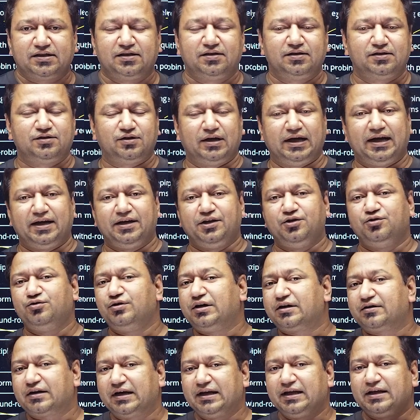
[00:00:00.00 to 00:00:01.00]
So, and
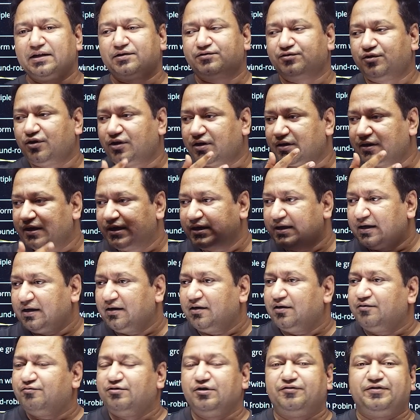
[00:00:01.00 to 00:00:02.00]
you are running it for
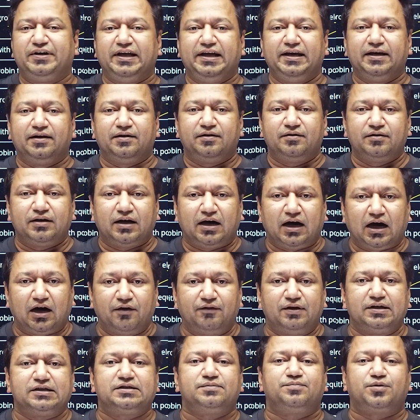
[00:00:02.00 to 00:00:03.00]
15
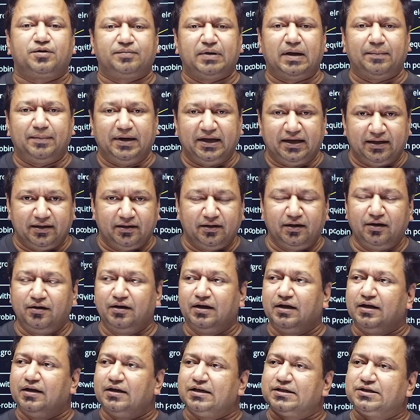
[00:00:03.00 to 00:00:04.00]
hours probably, you know.
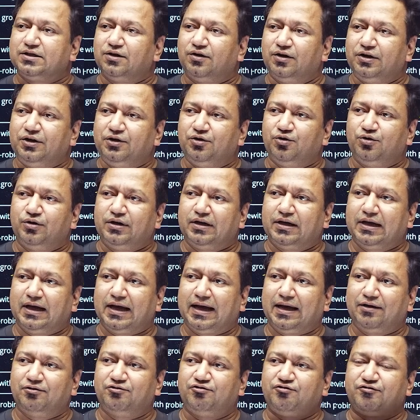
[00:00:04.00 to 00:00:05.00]
So you
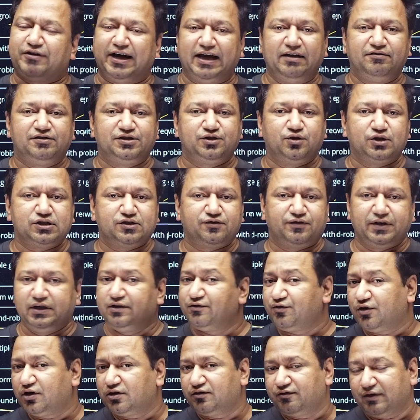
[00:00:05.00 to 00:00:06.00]
have five shows free
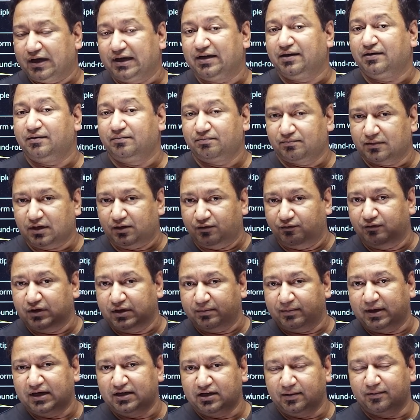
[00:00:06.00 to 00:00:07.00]
for one
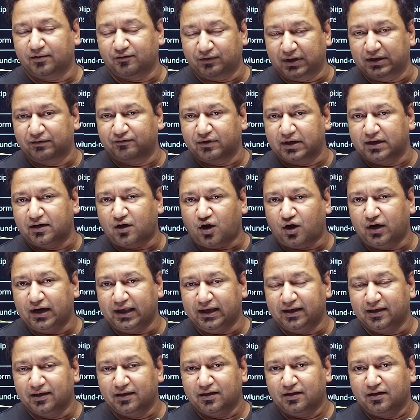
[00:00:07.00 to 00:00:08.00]

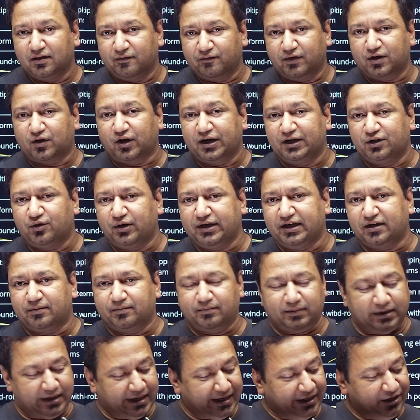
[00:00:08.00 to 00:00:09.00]

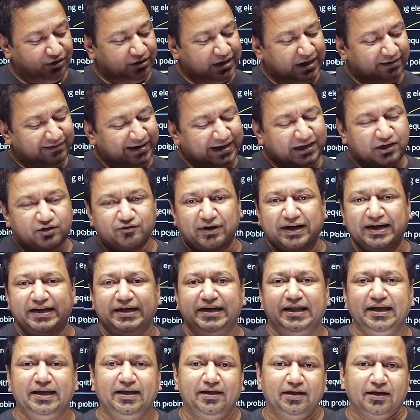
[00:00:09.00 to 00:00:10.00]
auditorium, and you have like
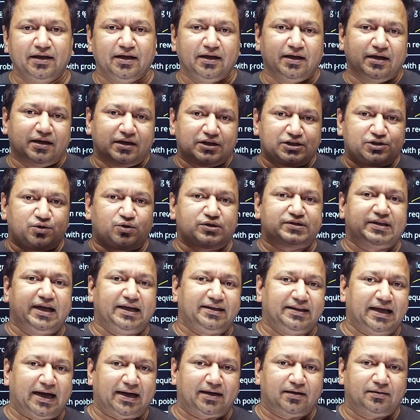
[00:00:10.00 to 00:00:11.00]
20 shows
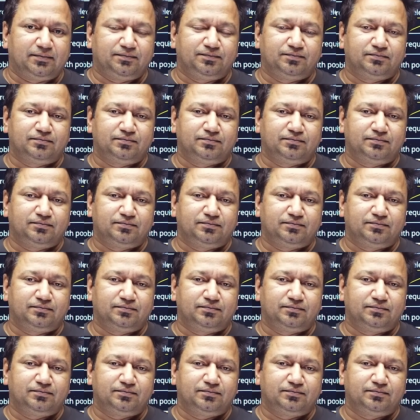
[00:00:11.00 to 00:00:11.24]
like that.